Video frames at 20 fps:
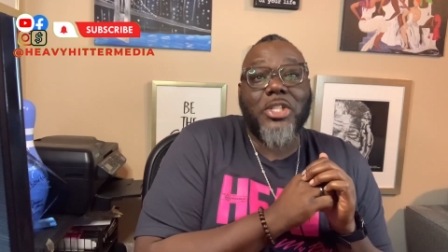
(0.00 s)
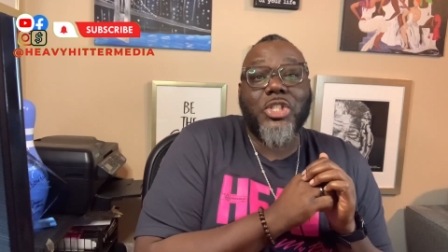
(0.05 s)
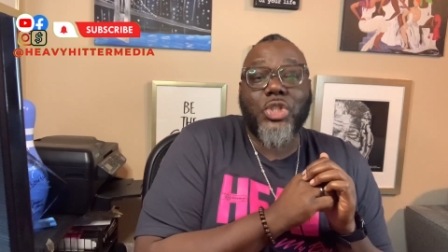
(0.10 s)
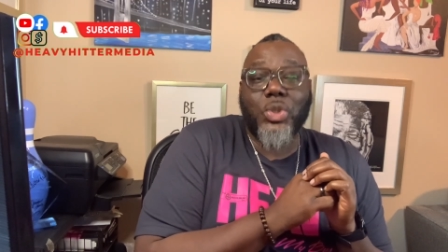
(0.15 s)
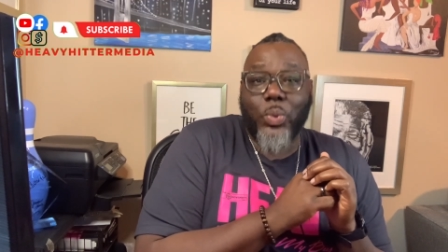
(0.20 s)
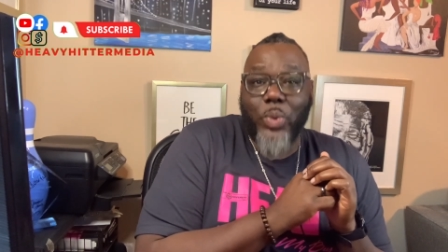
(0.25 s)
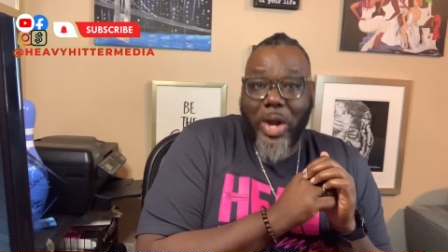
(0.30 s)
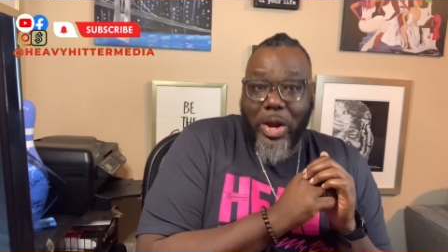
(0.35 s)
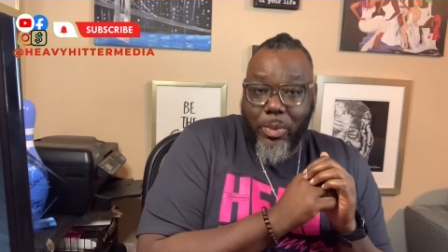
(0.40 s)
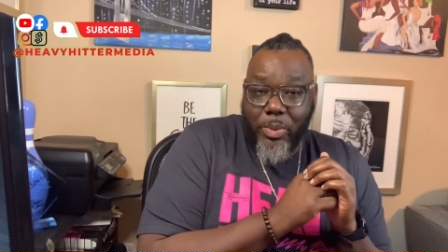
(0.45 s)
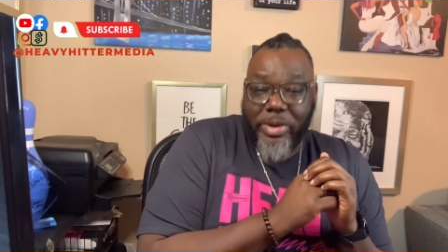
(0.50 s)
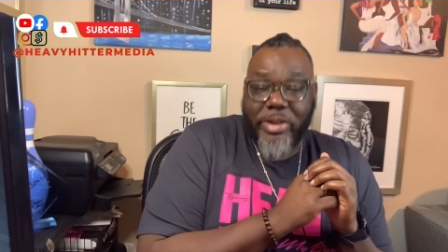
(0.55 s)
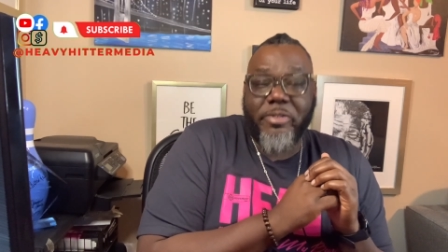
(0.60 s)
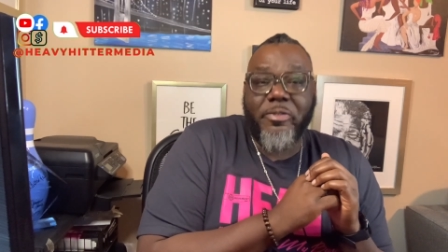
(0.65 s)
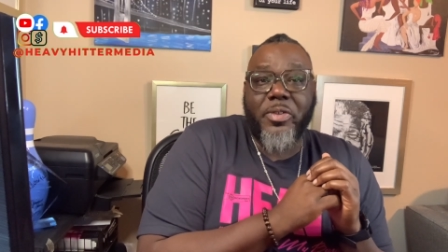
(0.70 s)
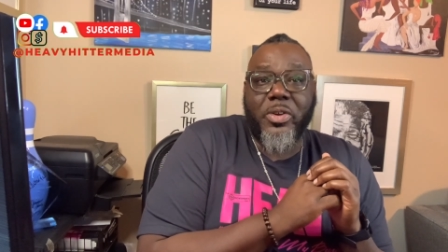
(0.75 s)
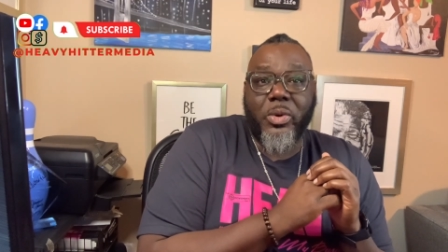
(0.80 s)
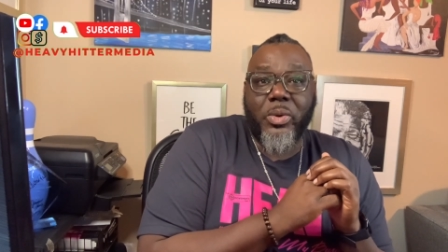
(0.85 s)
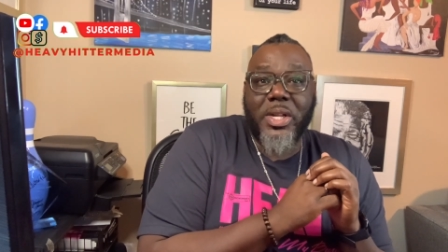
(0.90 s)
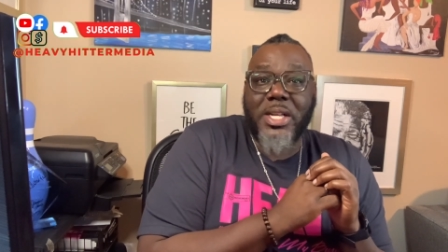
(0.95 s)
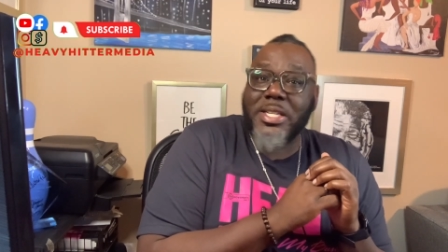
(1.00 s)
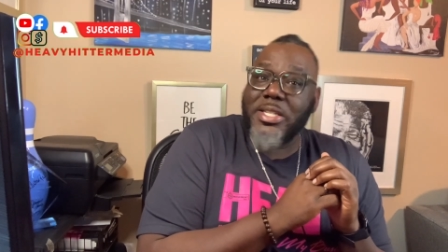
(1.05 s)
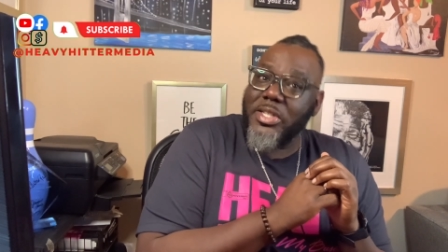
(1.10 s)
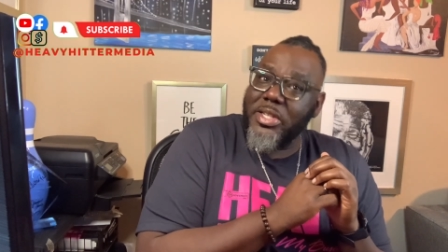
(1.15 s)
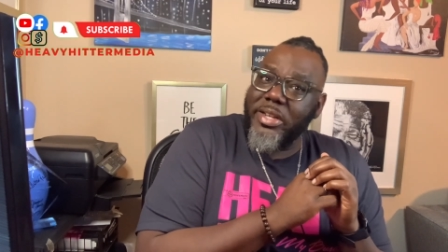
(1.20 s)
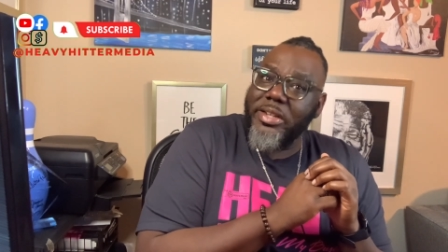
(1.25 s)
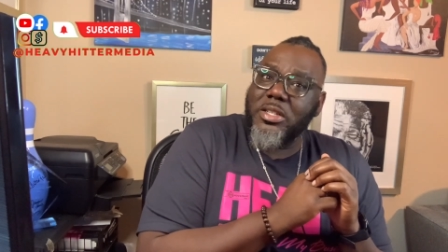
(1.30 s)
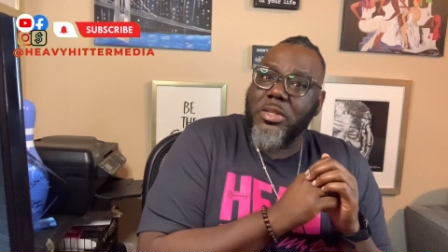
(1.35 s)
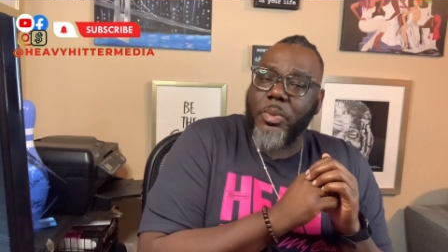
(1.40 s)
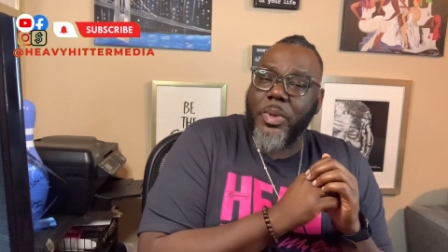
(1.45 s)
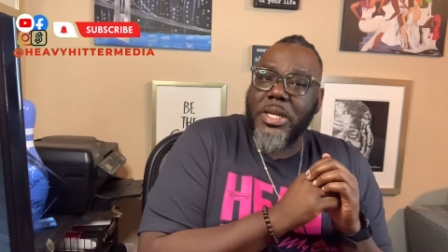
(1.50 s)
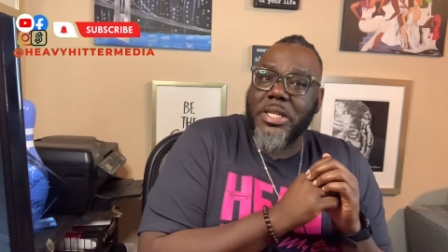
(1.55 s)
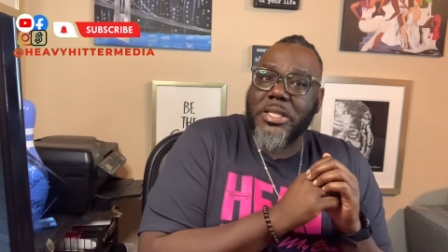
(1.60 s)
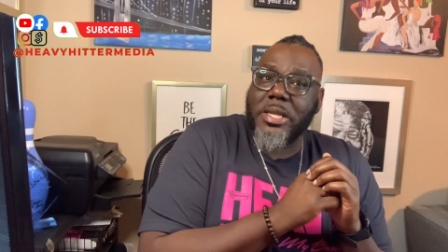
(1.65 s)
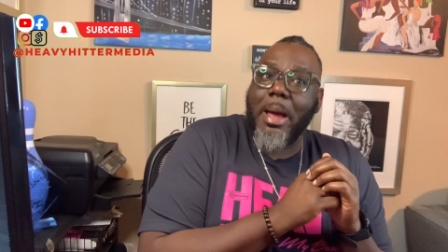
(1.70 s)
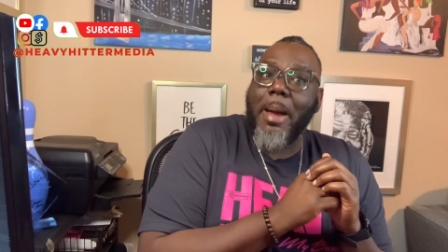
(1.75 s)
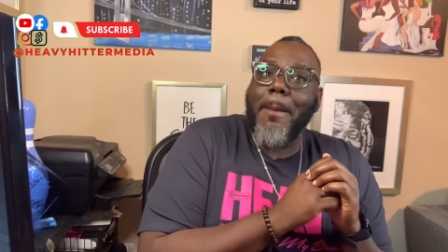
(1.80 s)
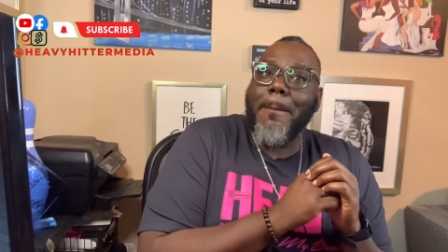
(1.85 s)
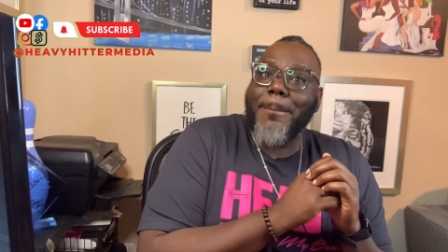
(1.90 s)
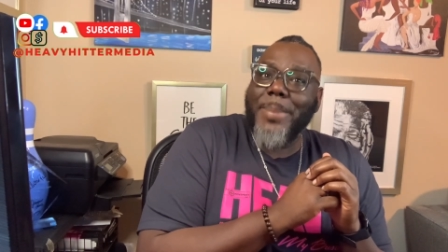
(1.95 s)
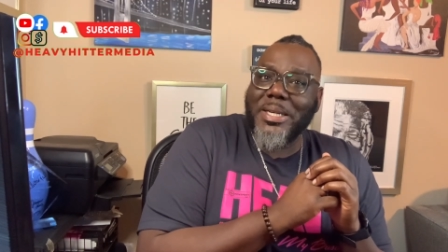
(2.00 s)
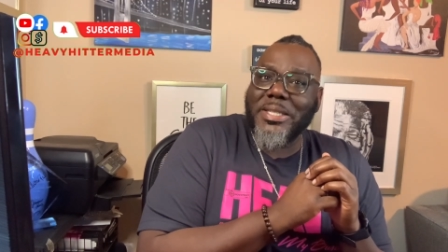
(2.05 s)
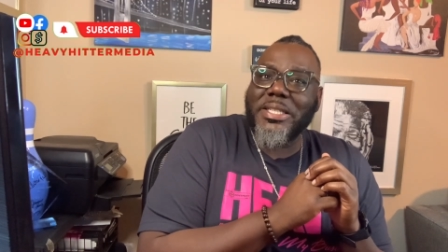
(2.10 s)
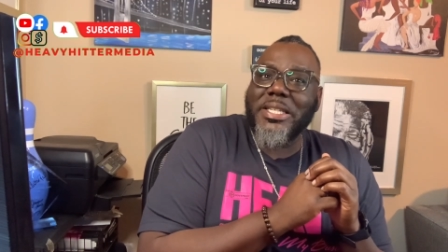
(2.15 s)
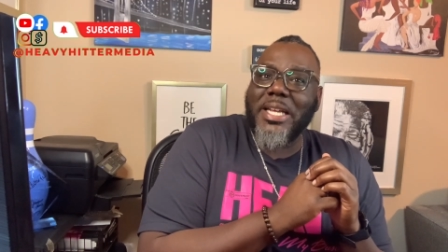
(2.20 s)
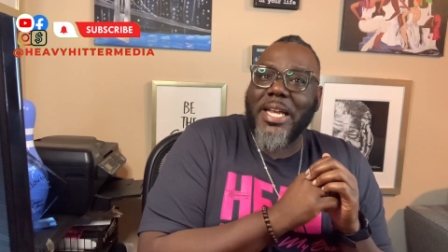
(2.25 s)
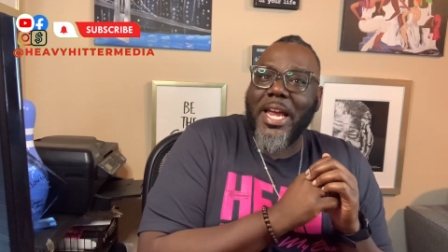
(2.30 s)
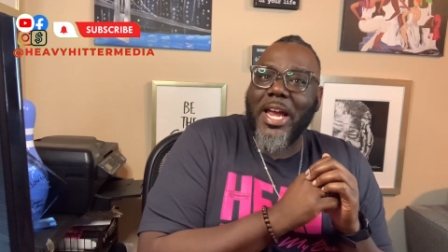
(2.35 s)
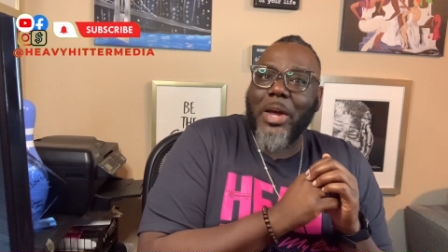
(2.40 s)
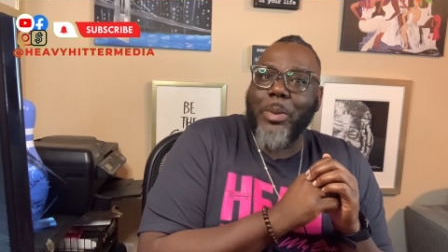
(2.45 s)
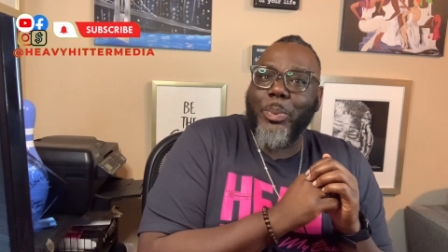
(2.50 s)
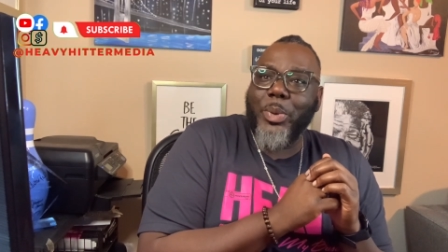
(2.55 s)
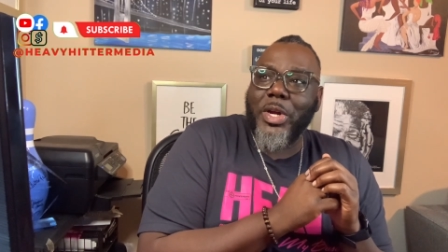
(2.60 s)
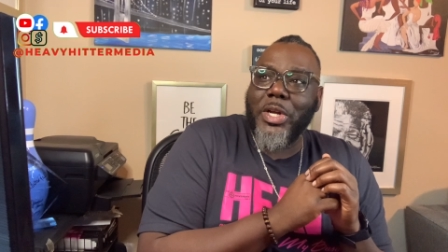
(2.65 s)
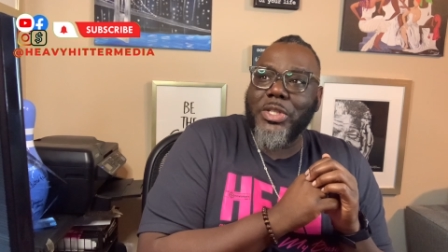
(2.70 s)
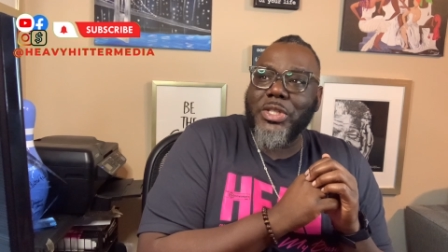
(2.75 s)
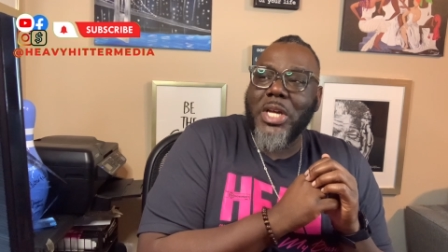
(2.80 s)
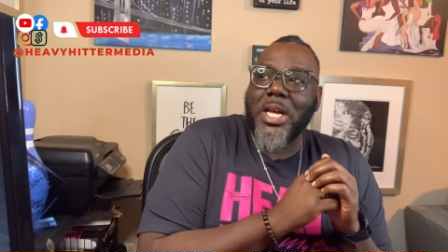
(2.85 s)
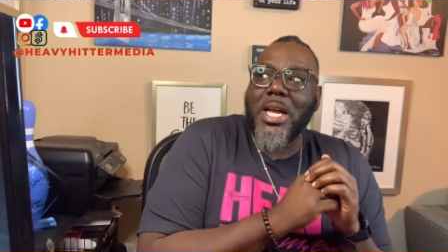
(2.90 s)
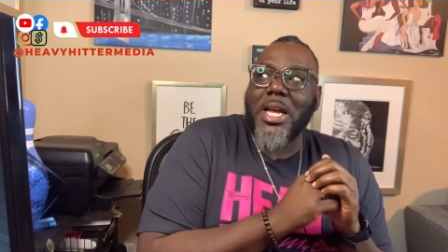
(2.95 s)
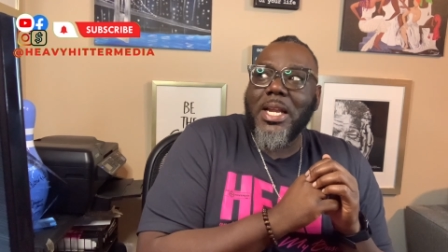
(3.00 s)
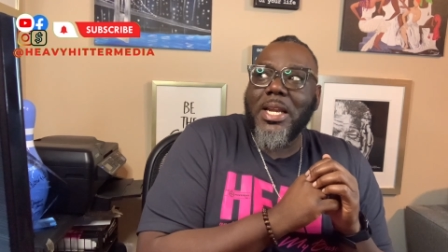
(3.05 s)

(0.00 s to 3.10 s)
Sheree Whitfield is this week's Busted Can Peach.